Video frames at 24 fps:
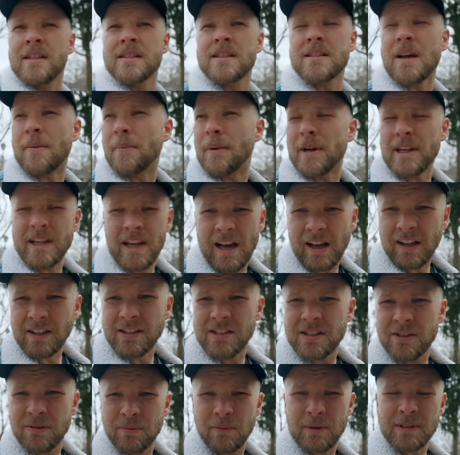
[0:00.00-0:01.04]
somebody
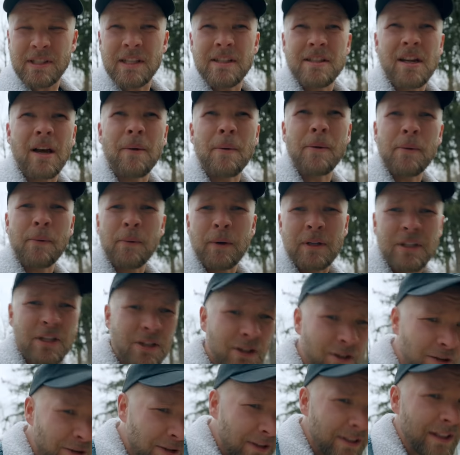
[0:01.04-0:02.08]
else wasn't telling me what to
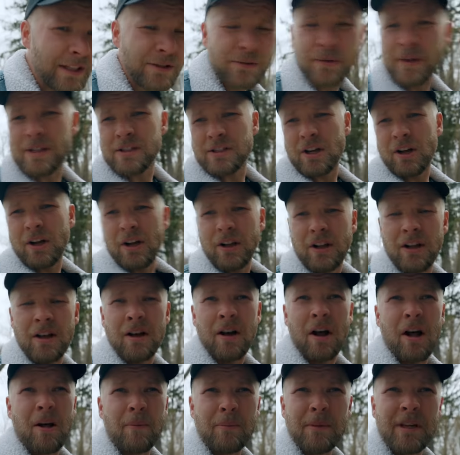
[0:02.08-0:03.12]
do. This one's all
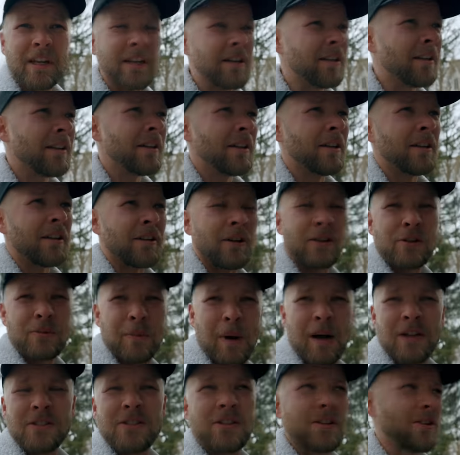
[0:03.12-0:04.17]
me, no
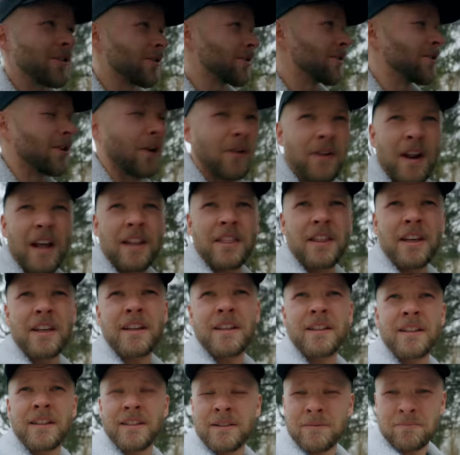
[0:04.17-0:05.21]
sponsors, no
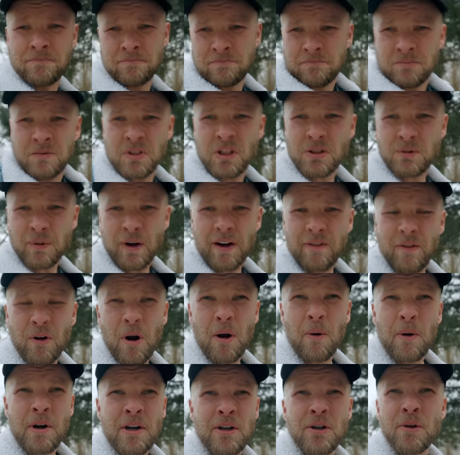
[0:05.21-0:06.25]
nothing, just whatever
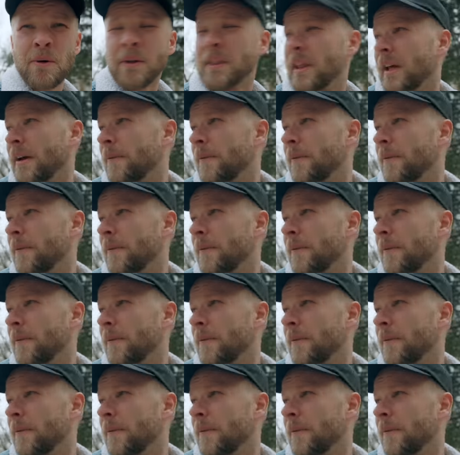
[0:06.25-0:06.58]
I want to do with